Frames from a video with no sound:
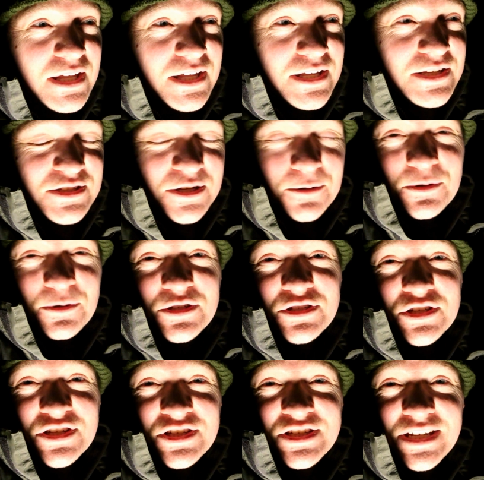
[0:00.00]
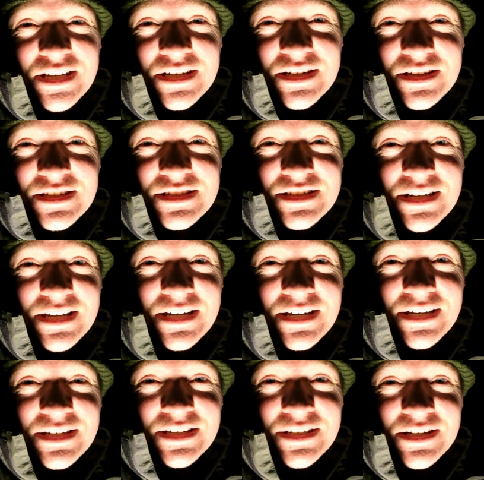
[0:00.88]
So he's just sitting in the
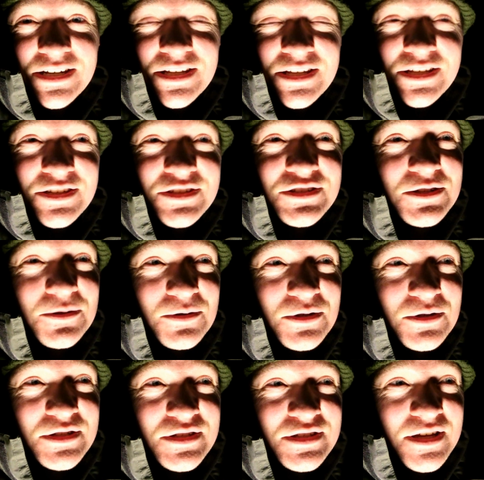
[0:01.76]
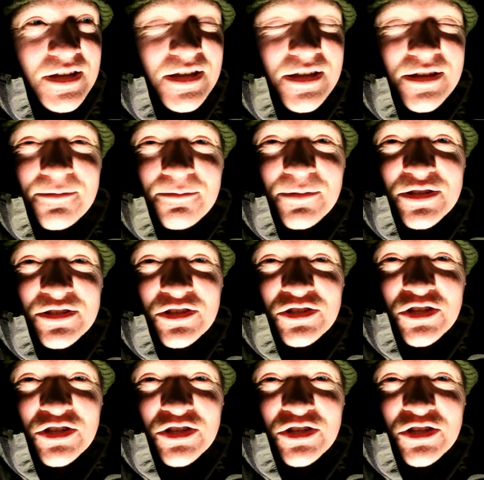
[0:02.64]
sling, and as soon as Mr.